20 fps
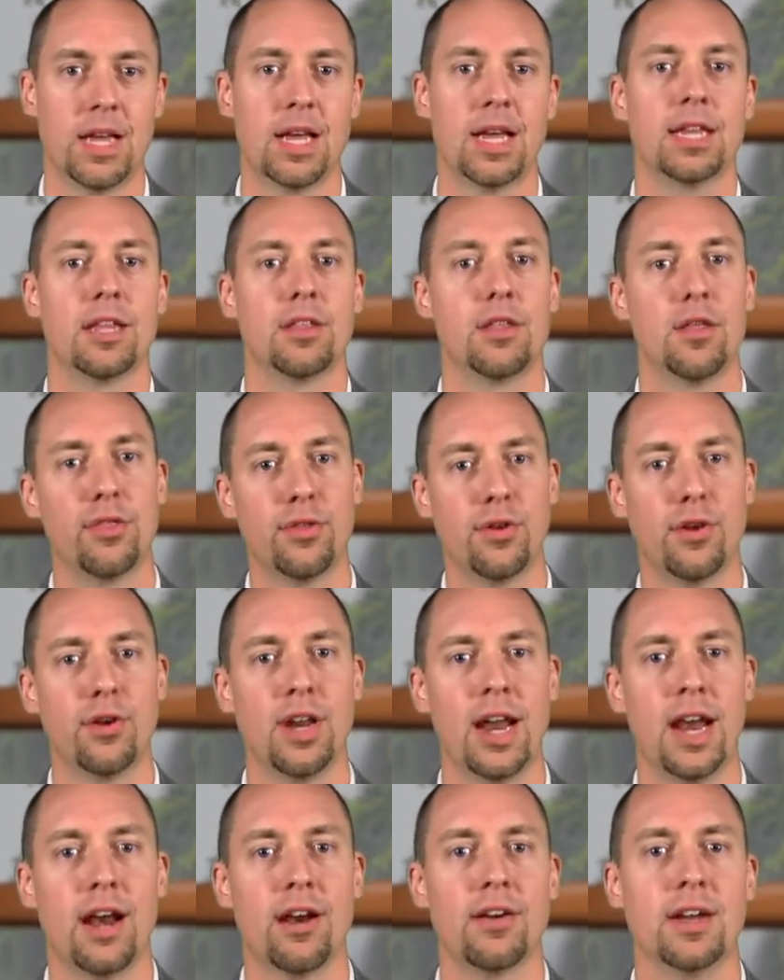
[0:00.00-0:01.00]
Now, the third
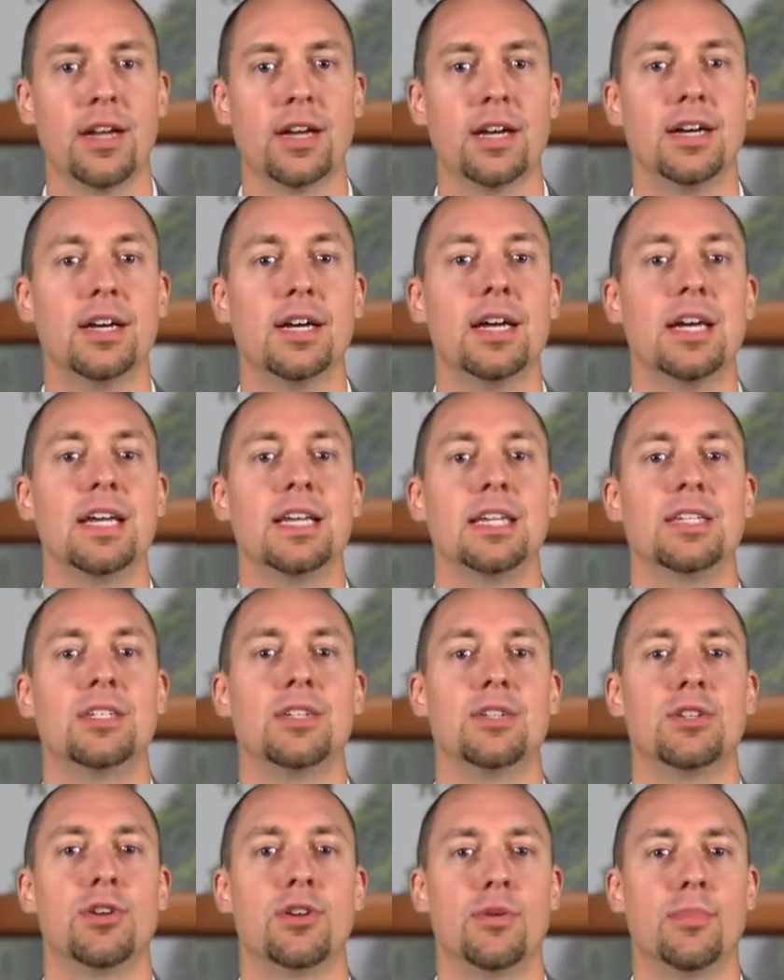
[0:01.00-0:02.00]
area is
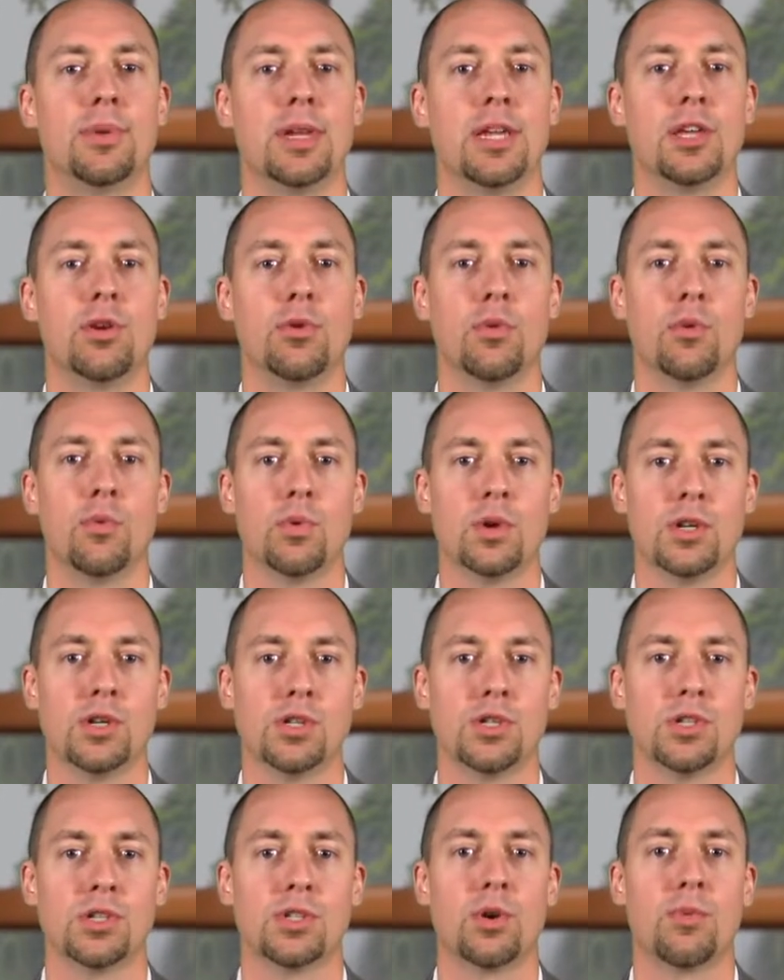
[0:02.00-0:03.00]
determining your
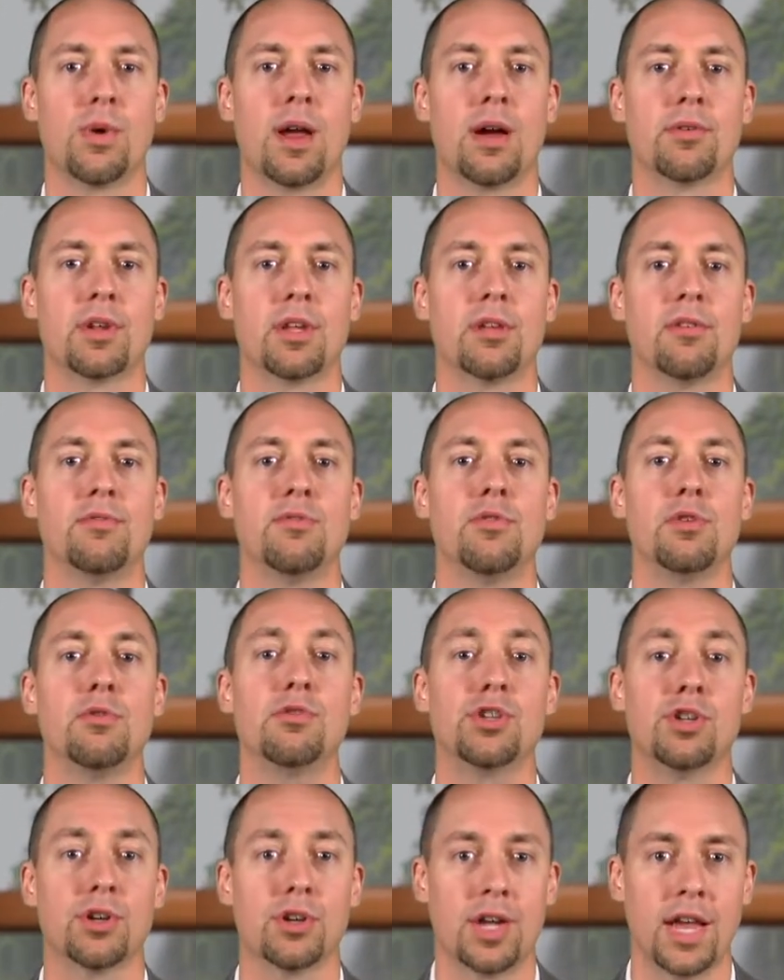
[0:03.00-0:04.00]
wishes surrounding
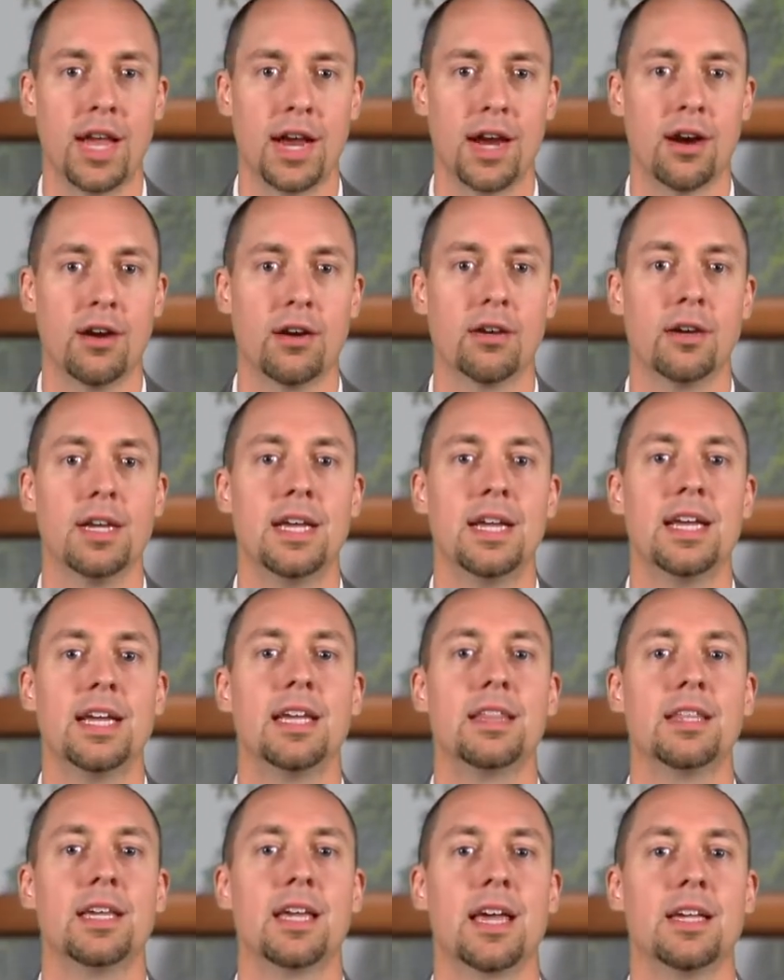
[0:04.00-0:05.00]
future care
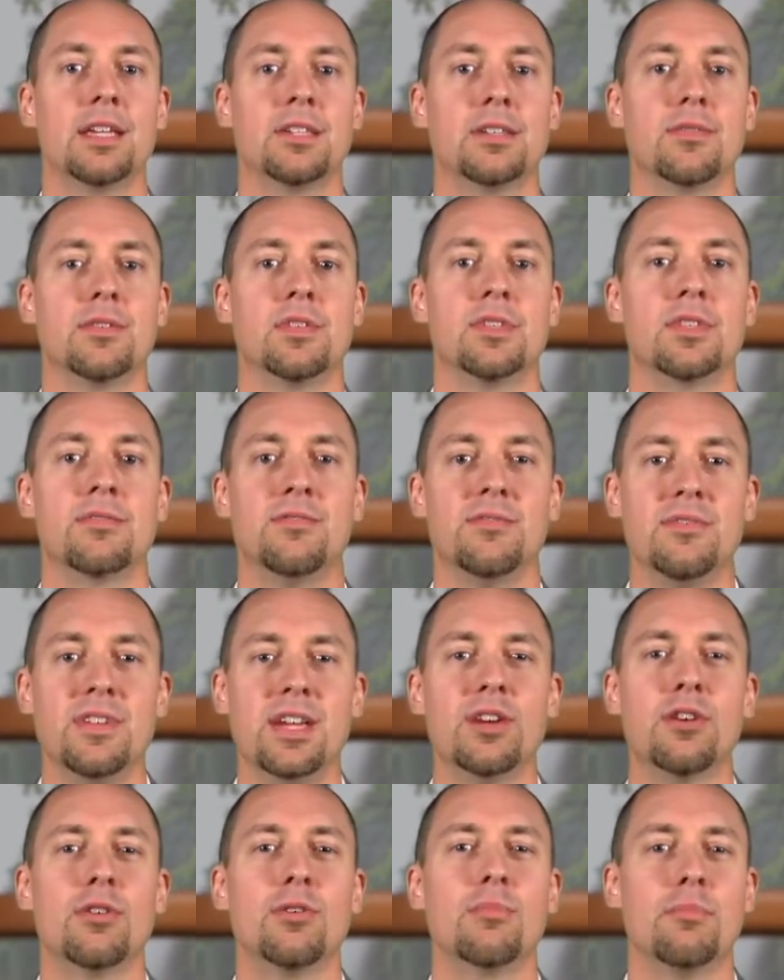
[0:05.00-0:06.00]
in the case of
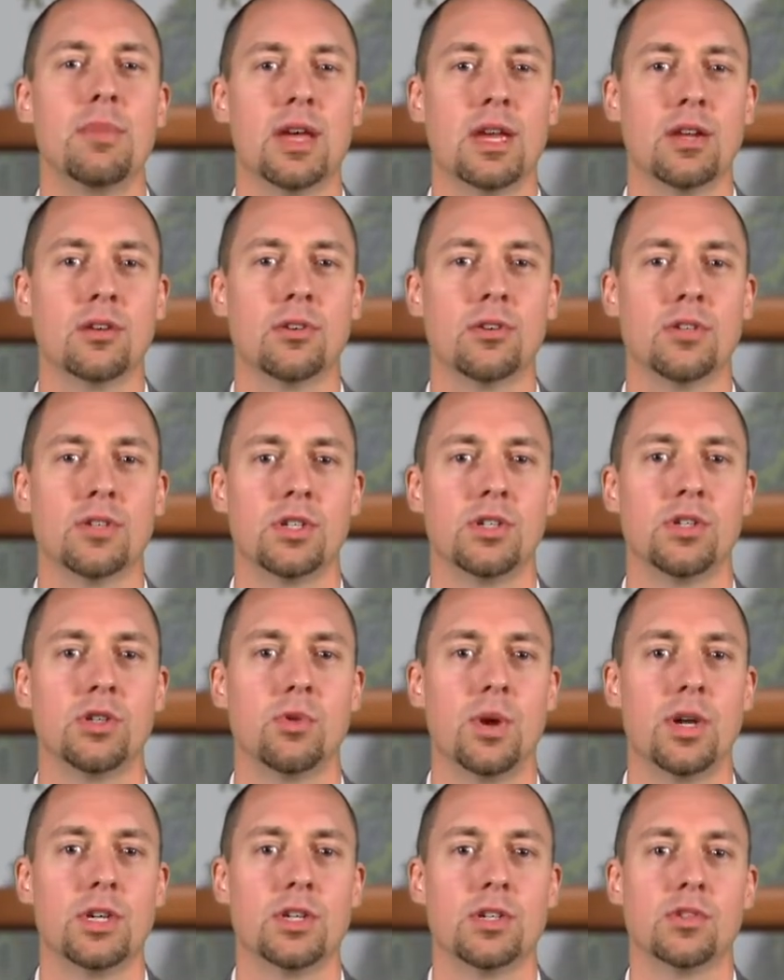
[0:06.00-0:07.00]
severe medical
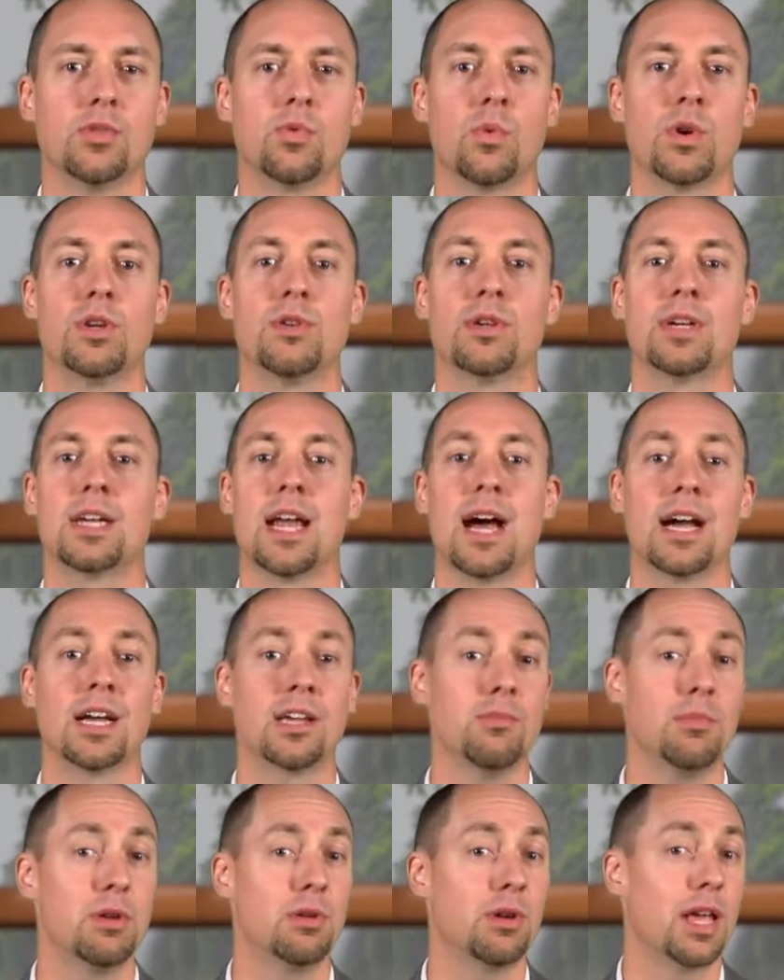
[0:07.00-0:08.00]
situations where you cannot
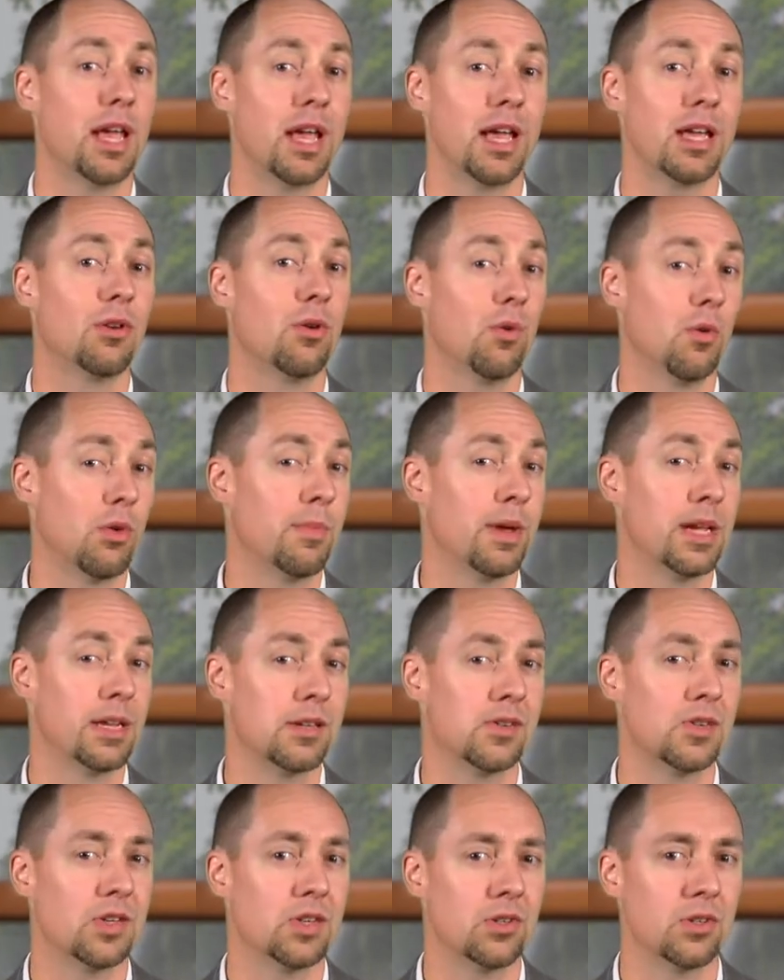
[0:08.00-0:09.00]
communicate or make
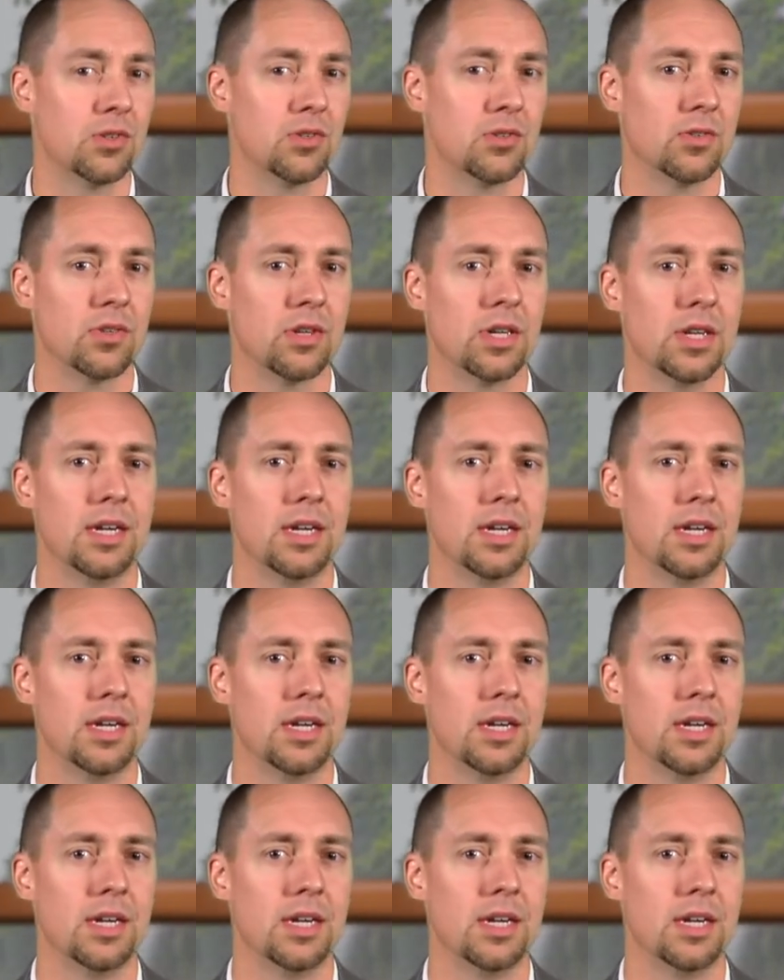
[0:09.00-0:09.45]
decisions.